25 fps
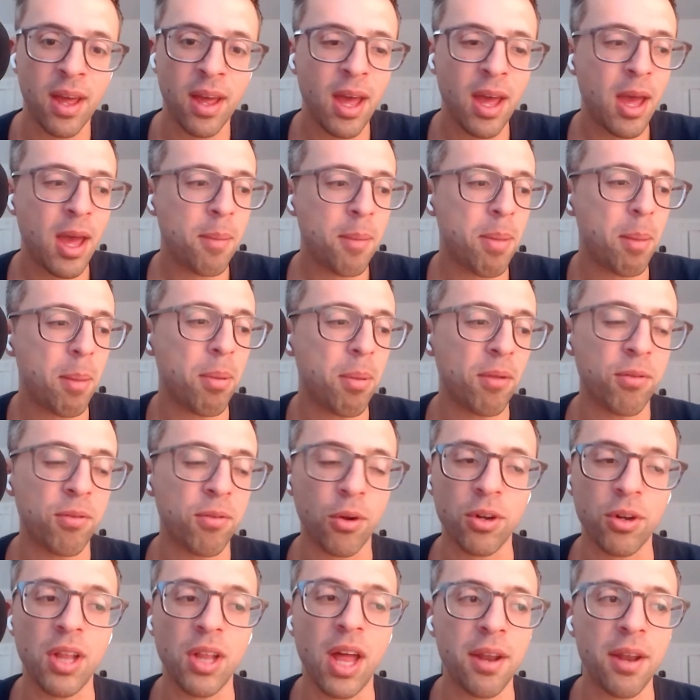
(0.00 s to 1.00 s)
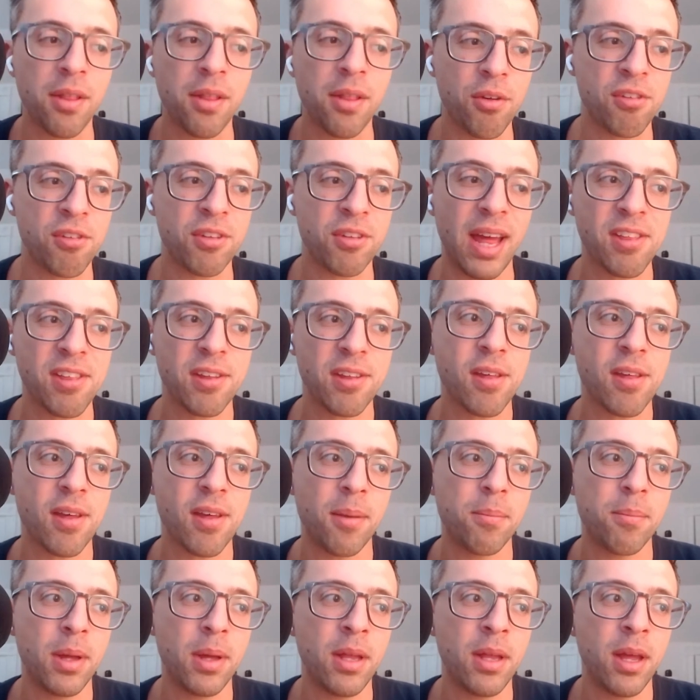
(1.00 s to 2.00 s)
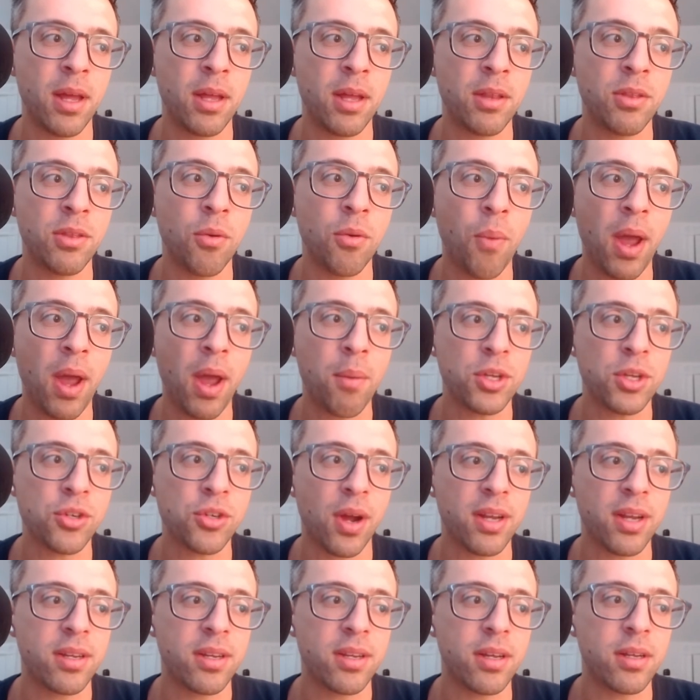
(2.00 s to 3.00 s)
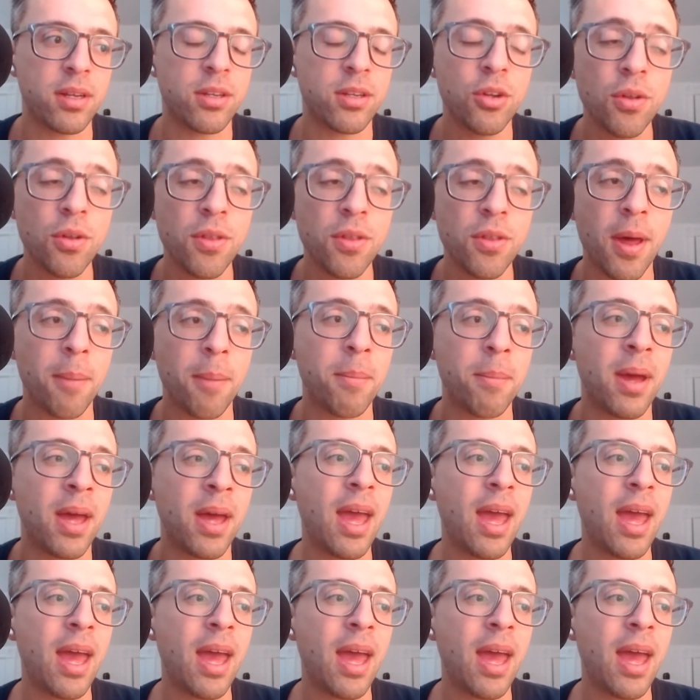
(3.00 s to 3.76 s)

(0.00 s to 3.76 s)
people have learned a lot of those lessons um, in, in the way we tried to do them.